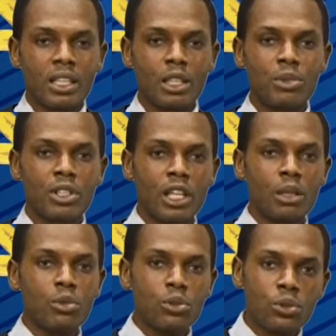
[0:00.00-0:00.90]
it
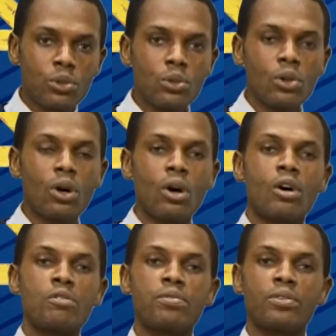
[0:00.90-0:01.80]
became rule
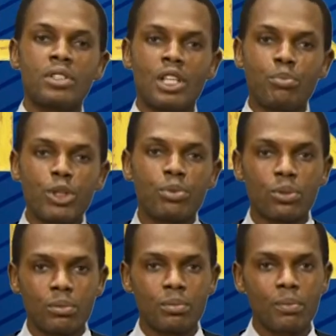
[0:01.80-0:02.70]
of the people.
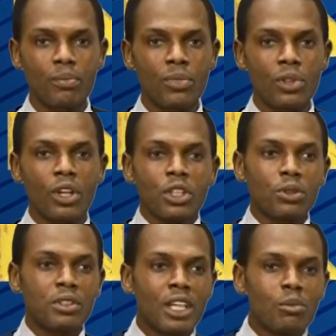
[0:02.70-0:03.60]
So
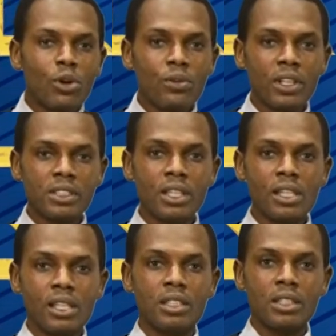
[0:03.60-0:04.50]

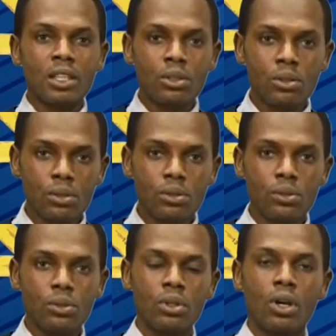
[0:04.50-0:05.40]
democracy is a
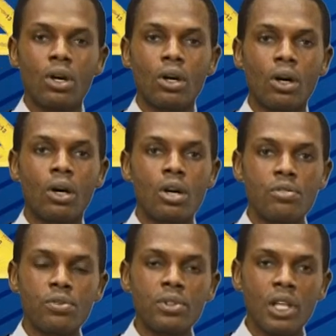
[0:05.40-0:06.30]
rule of
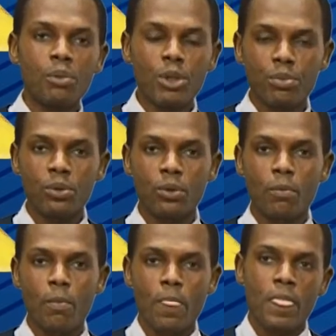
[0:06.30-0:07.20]
the people.
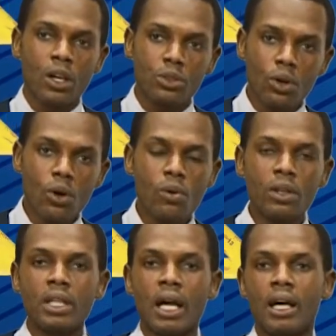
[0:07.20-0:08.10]
No
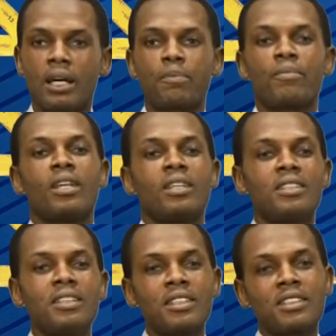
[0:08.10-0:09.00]
wonder
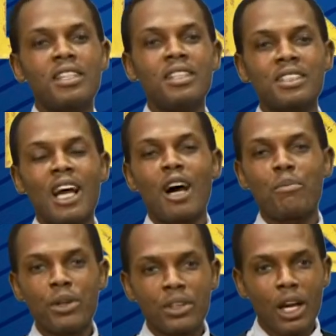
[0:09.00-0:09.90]
the 16th
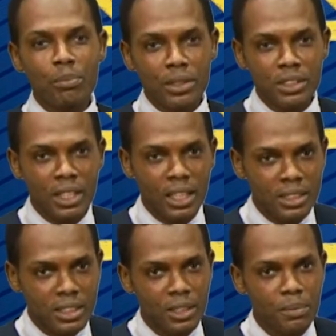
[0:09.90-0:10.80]
American
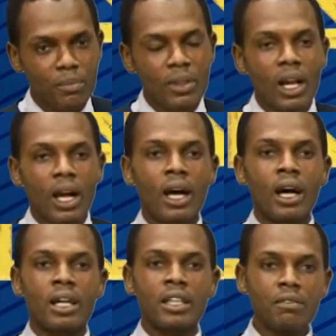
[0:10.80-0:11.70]
president
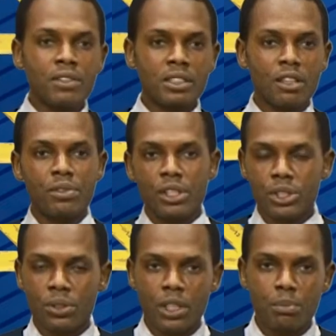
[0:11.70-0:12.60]
gave this
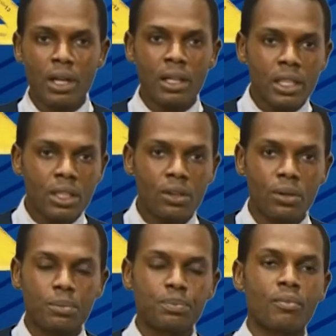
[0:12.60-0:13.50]
definition, Abraham
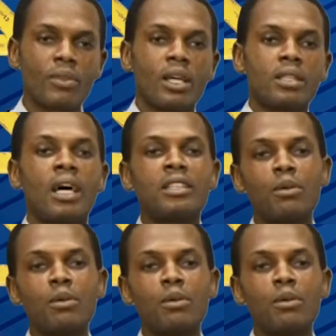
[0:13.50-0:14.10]
Lincoln, that